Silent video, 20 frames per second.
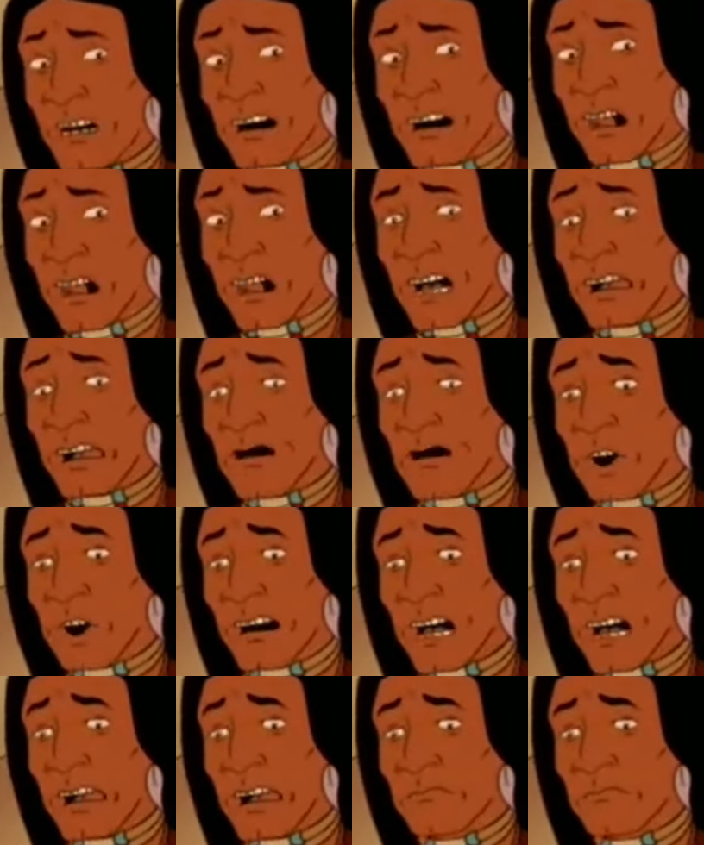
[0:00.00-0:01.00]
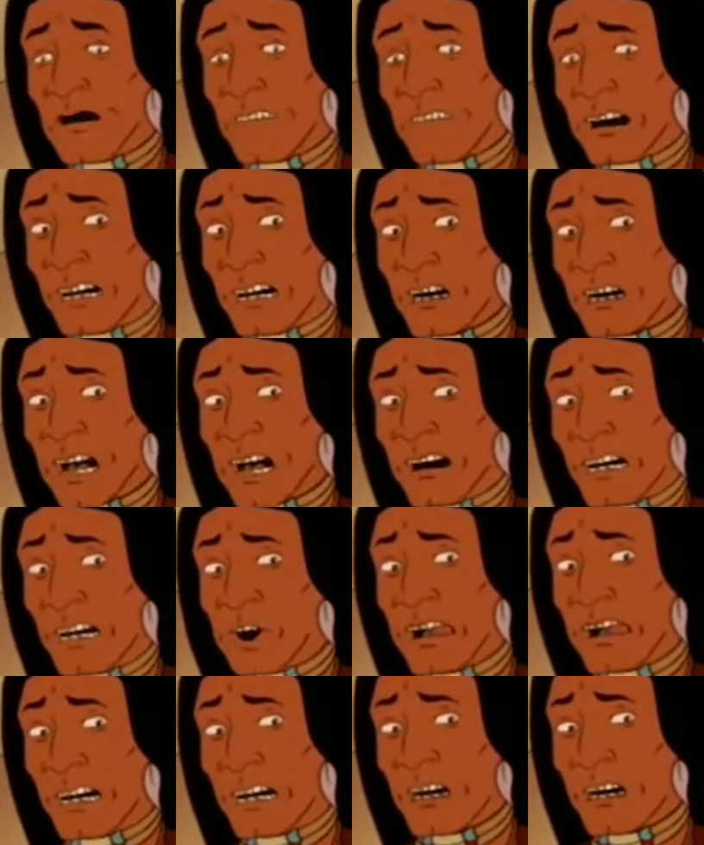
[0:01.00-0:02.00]
used to like it when I kept the vest on
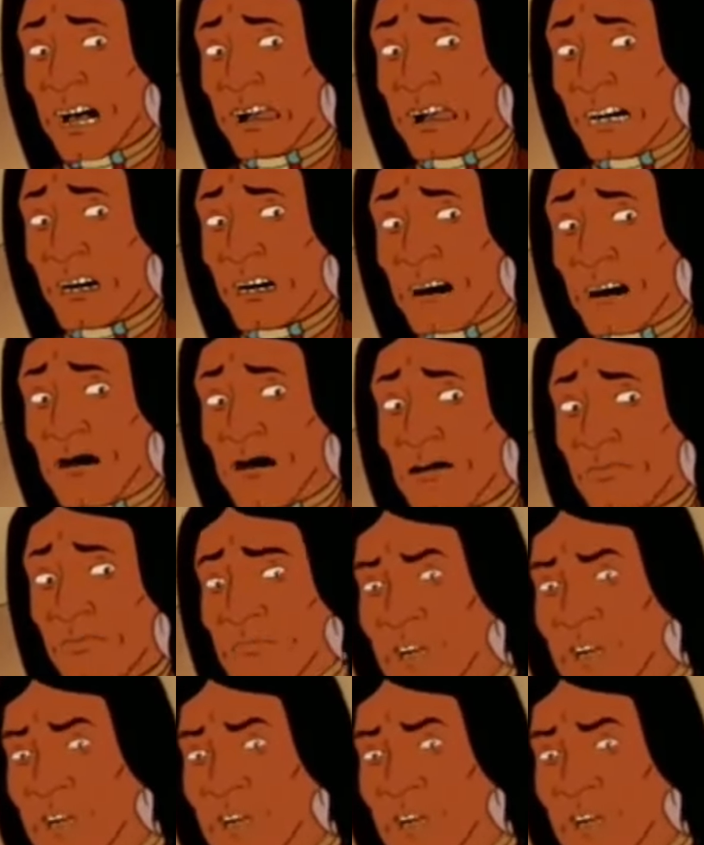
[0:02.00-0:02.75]
during sex.